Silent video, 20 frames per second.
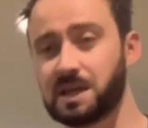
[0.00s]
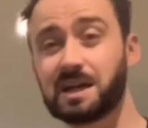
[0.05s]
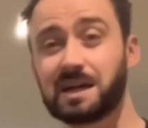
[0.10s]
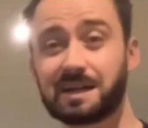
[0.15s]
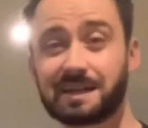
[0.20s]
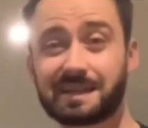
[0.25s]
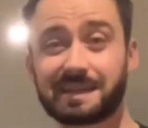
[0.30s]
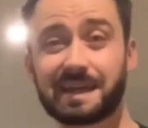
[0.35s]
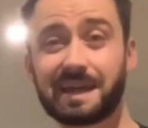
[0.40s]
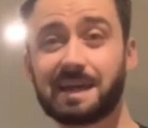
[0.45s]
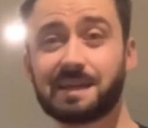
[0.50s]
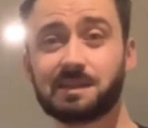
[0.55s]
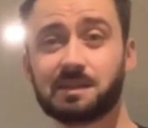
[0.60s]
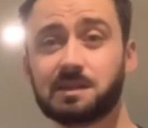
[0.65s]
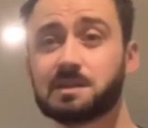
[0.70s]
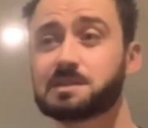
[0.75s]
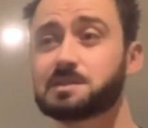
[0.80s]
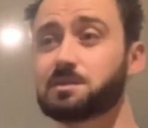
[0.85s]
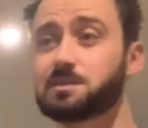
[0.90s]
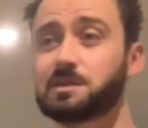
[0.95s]

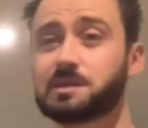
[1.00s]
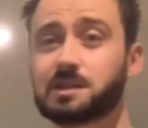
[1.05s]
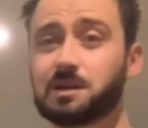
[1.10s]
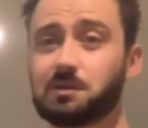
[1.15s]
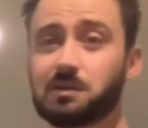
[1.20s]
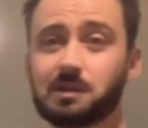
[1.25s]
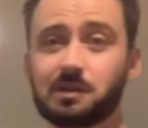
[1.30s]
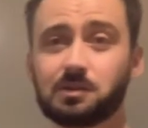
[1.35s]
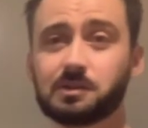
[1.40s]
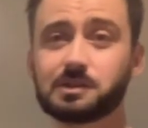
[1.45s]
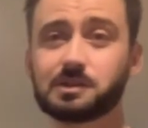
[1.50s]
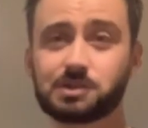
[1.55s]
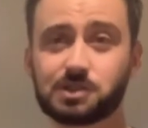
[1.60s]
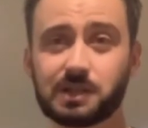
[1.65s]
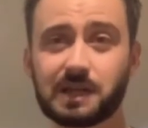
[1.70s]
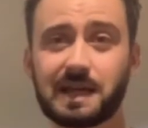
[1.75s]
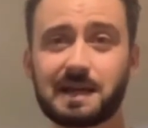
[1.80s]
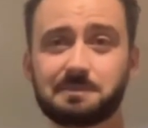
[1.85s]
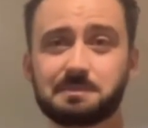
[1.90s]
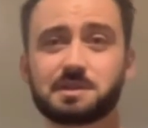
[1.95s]
Again, so I know a lot of
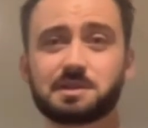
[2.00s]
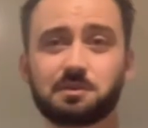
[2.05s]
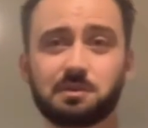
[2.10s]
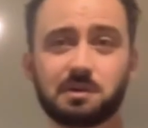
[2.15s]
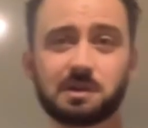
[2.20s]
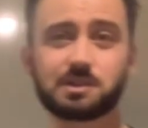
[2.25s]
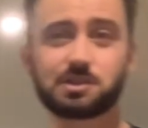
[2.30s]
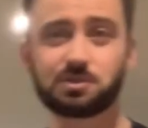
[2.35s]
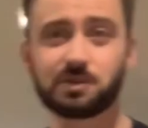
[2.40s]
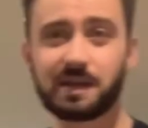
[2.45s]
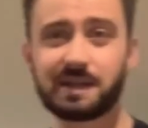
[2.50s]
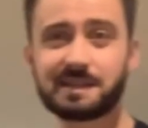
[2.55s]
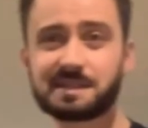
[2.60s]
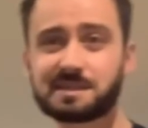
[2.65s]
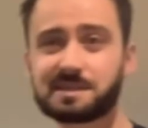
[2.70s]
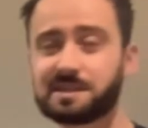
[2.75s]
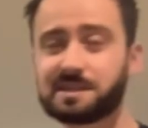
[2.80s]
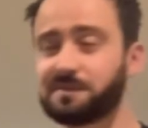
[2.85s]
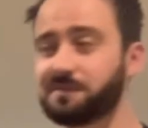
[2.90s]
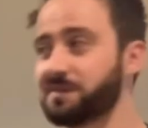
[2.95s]
chaps who I train and
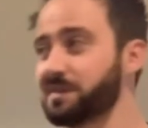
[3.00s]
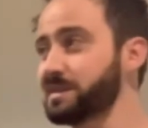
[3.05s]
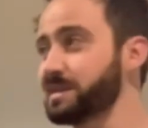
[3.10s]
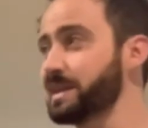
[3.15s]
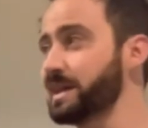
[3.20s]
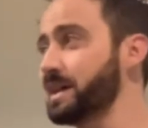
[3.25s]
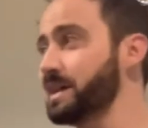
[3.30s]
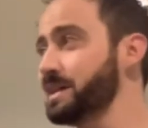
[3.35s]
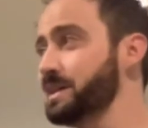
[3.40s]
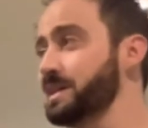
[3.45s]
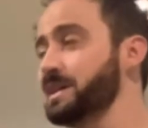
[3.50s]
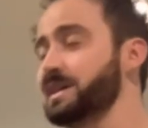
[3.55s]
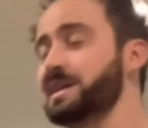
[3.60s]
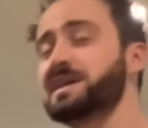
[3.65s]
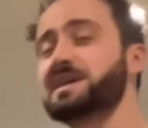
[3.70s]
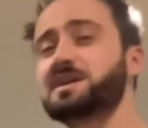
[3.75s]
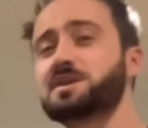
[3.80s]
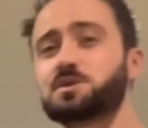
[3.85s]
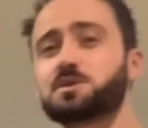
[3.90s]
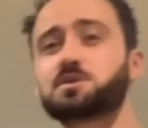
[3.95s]
stuff like that
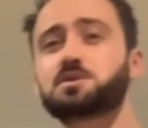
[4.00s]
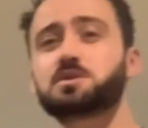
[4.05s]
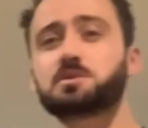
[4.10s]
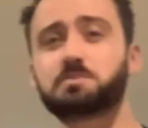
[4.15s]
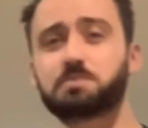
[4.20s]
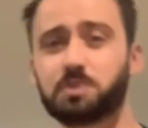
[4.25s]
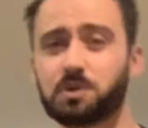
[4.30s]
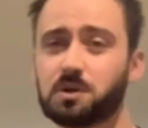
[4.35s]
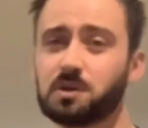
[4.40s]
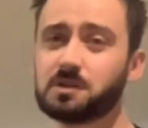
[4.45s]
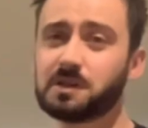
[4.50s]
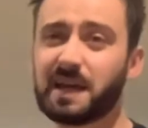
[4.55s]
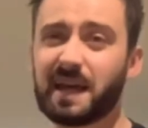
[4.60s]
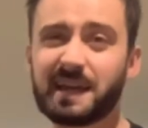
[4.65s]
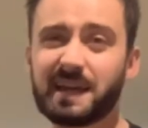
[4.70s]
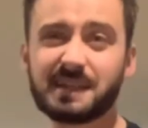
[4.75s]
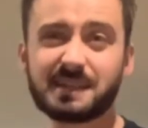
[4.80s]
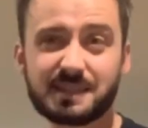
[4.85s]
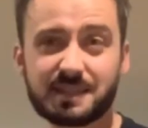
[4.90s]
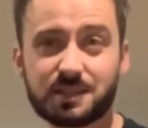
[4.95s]
who could put
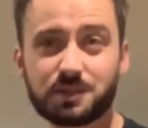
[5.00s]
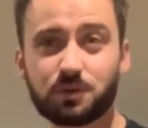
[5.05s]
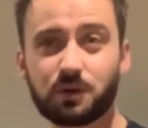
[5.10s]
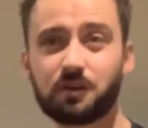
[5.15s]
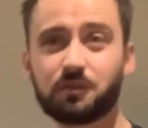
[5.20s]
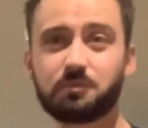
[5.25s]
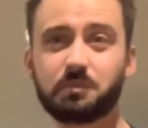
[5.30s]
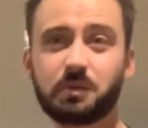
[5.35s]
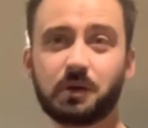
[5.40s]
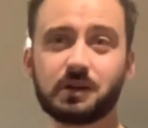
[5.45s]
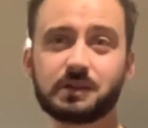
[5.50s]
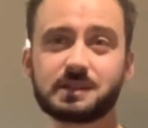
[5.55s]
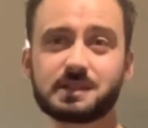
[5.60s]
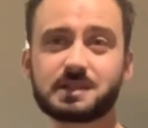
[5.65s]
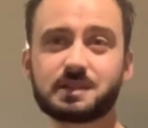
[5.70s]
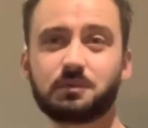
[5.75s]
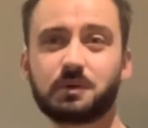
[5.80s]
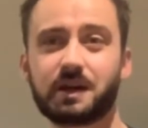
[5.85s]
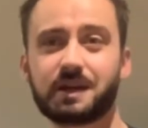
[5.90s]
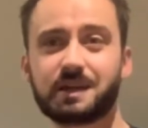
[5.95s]
8 to 12 pints
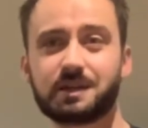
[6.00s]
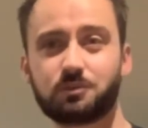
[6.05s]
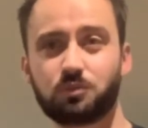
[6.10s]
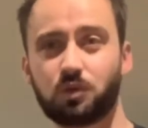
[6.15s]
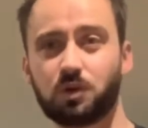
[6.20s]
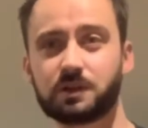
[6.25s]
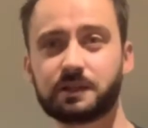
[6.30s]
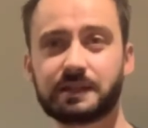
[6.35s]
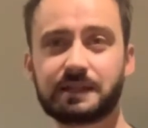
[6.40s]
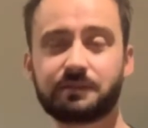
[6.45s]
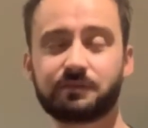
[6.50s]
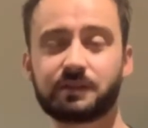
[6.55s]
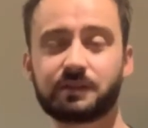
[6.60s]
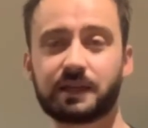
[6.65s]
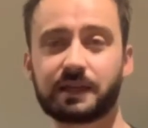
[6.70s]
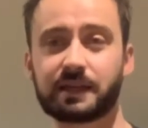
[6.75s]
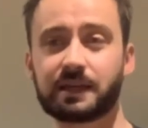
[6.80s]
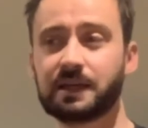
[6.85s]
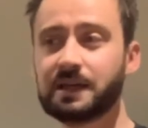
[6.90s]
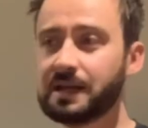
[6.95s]
away in one
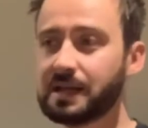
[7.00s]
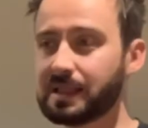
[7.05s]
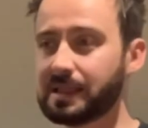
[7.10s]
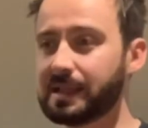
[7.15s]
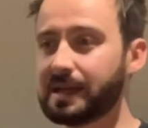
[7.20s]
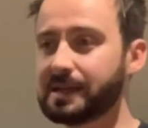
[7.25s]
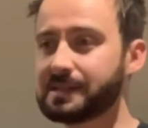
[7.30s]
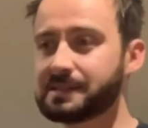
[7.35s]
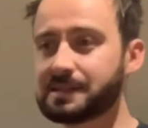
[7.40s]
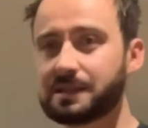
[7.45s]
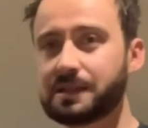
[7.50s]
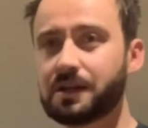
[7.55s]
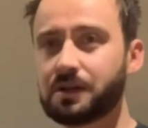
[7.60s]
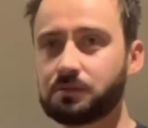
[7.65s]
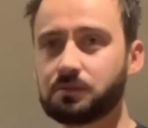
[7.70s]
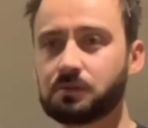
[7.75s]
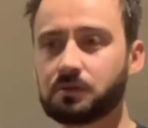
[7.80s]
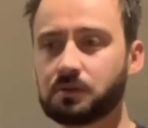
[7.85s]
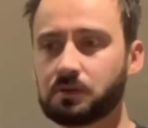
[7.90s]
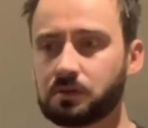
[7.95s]
evening, let
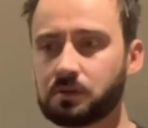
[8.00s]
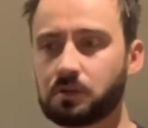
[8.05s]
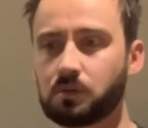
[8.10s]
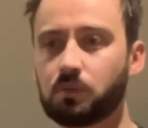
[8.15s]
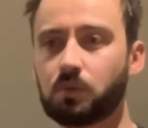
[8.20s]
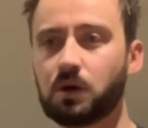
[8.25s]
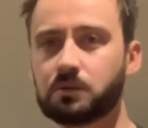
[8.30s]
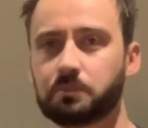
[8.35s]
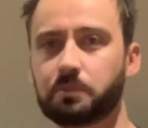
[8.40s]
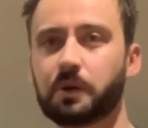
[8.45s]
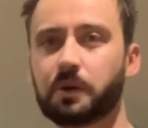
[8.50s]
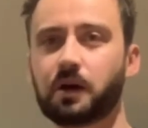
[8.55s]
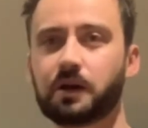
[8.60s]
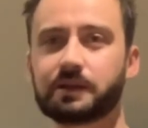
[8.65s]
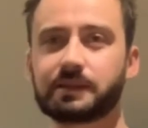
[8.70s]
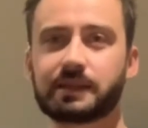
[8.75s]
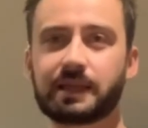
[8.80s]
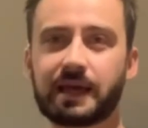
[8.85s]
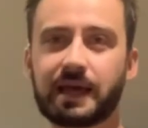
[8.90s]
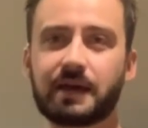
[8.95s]
alone the one
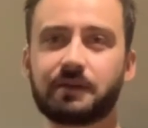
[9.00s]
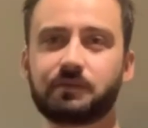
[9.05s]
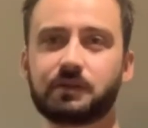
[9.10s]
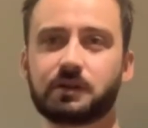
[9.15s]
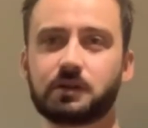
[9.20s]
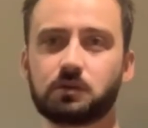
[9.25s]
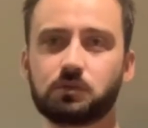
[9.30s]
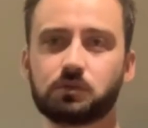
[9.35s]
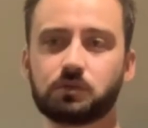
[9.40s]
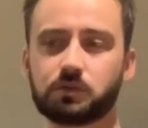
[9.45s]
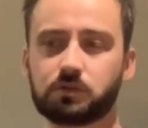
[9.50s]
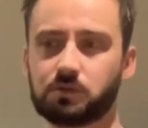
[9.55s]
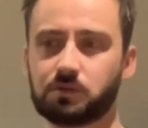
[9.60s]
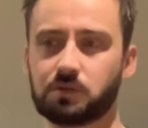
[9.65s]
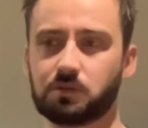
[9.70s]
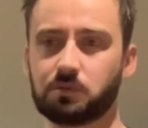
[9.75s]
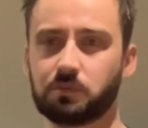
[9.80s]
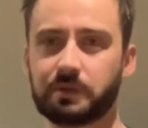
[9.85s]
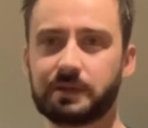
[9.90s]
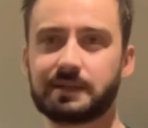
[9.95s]
pint they're having all through
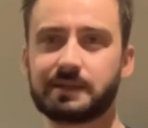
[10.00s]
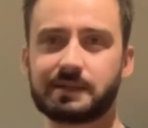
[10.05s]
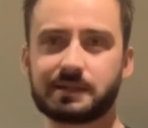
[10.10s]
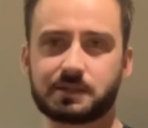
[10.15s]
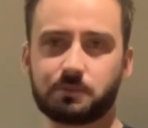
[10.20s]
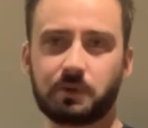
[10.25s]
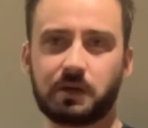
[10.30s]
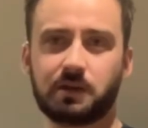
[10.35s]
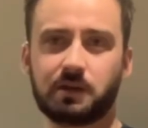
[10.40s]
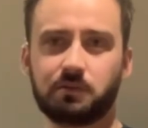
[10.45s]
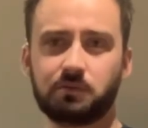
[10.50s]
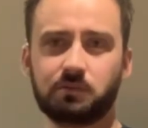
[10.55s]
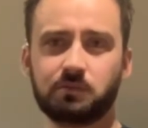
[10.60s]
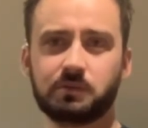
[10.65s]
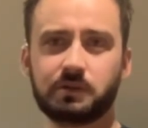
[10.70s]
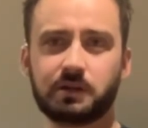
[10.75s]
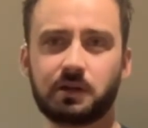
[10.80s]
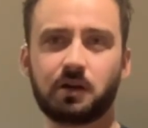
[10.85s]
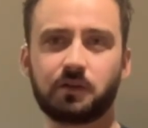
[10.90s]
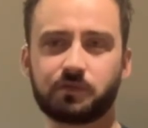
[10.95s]
the week as well,
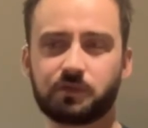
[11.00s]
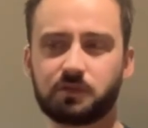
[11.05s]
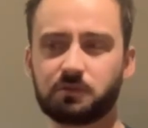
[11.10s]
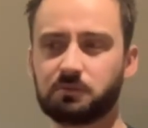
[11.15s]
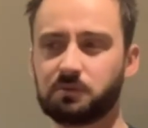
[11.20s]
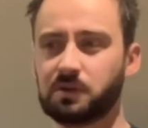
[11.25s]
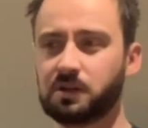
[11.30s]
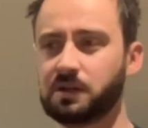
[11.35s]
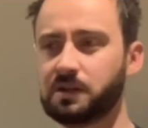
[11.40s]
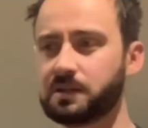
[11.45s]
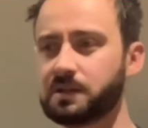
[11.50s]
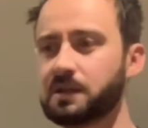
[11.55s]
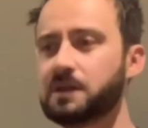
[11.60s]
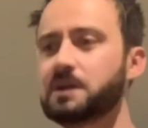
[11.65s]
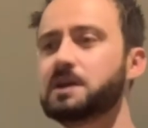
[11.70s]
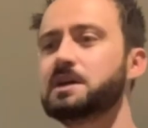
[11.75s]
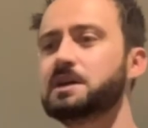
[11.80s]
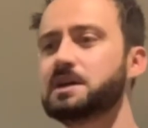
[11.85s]
after work.